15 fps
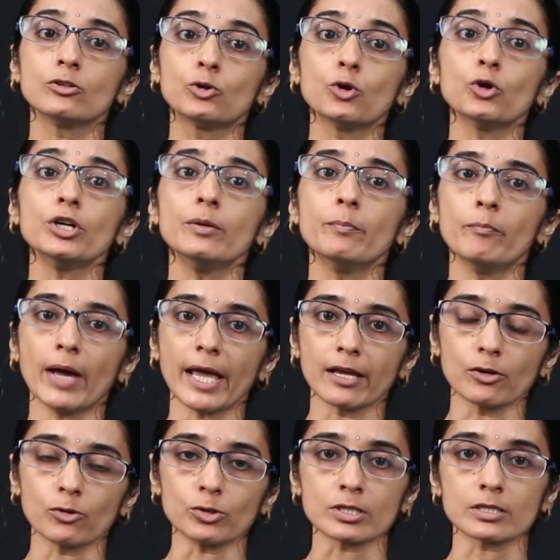good
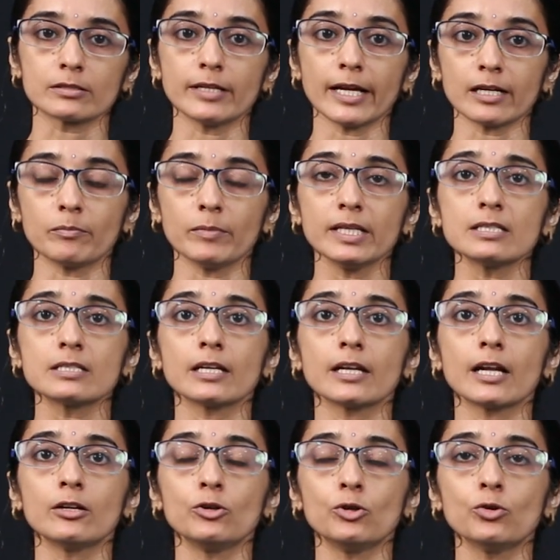mangoes. That means
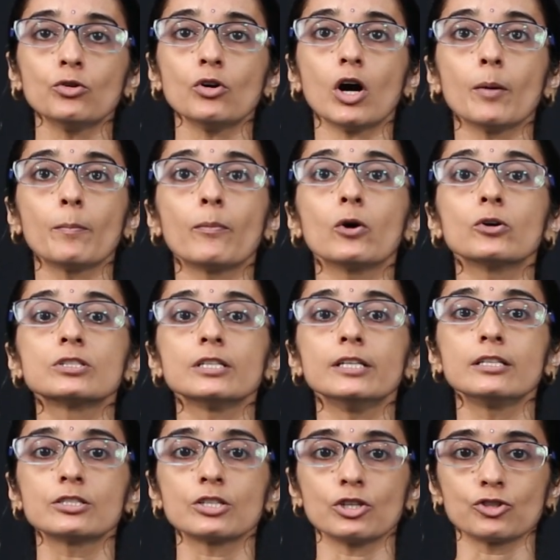there are two
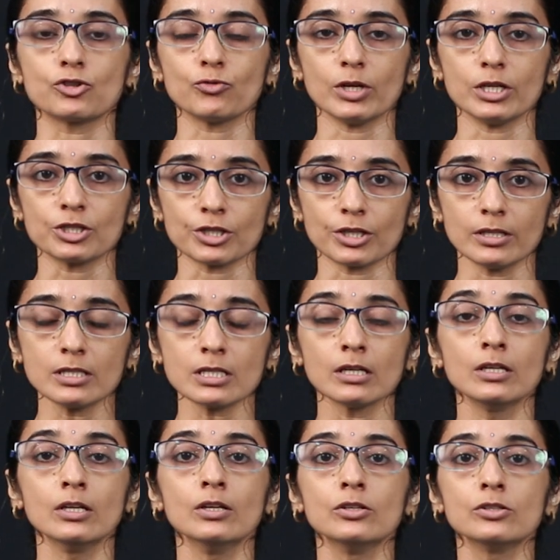opposite situations.
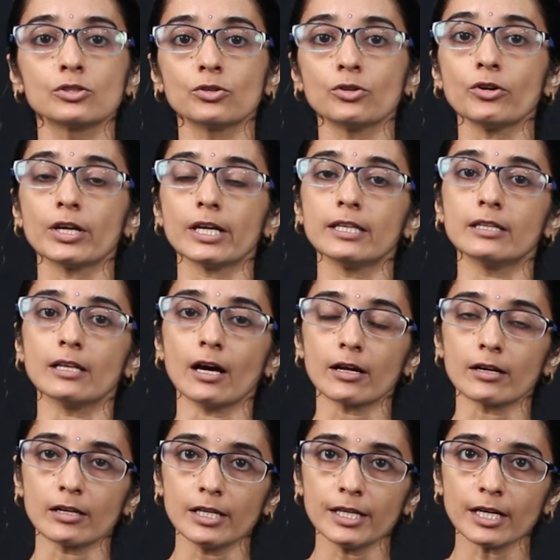So in
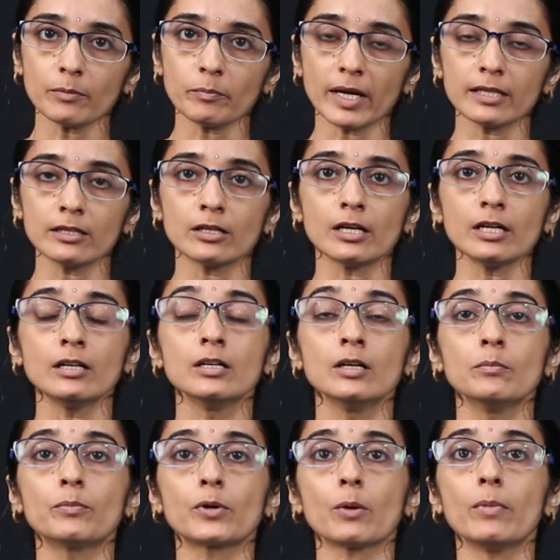earlier method,
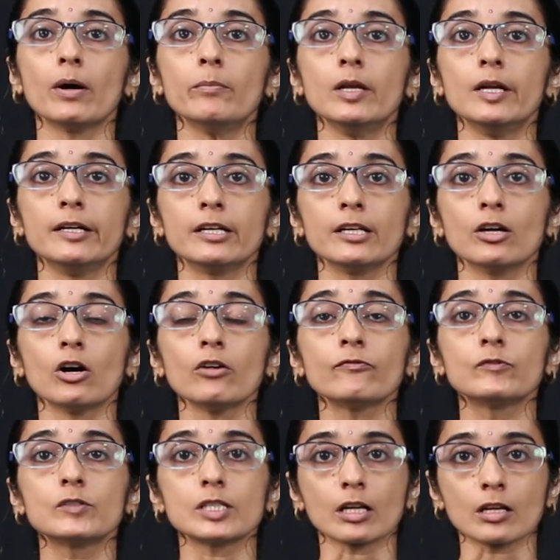probability of
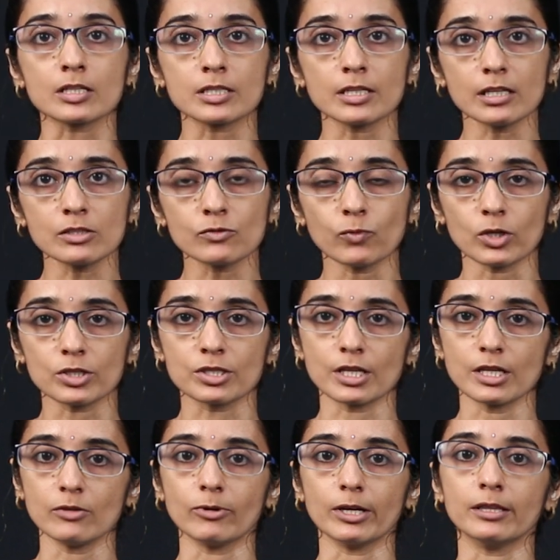success was
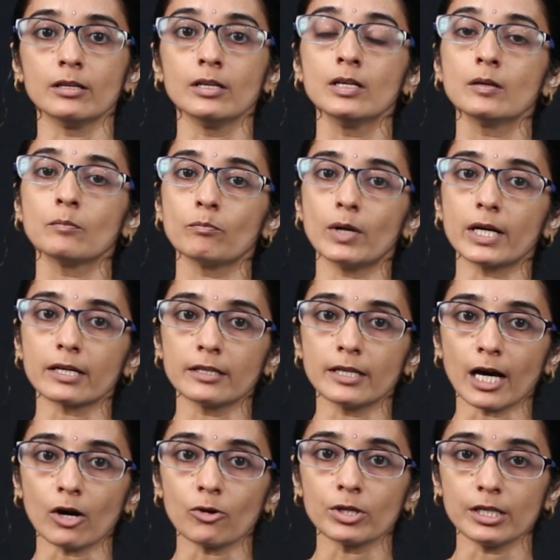given, but
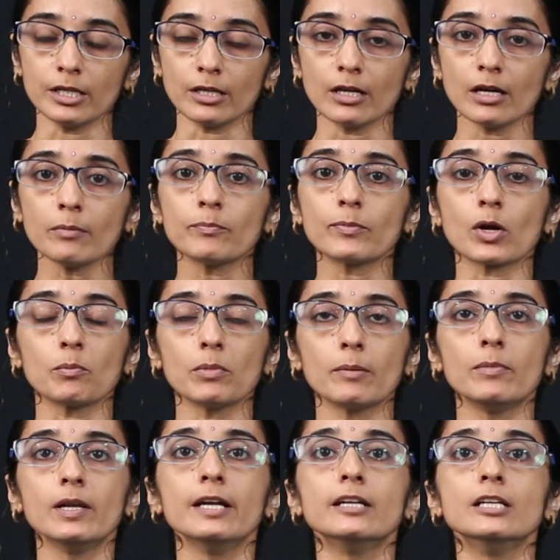now here
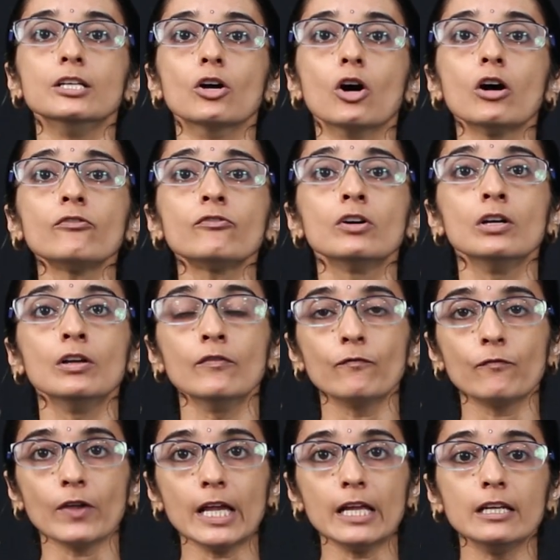probability of
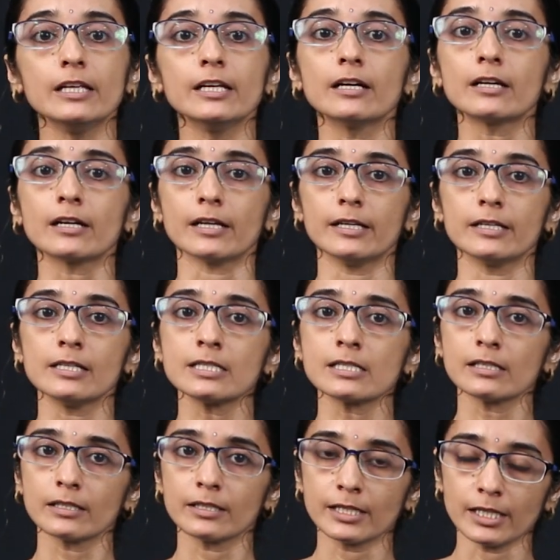failure
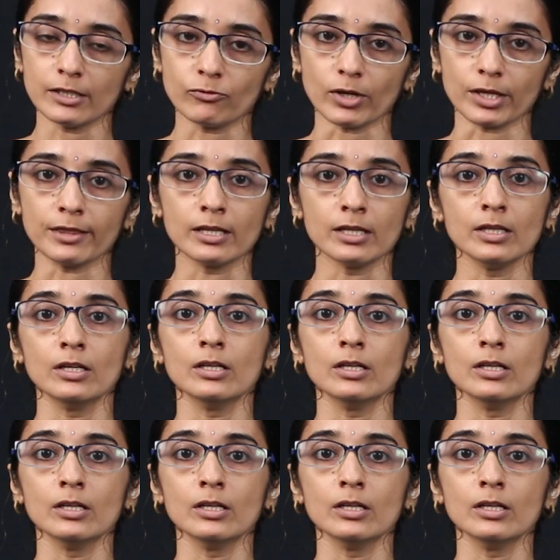is given.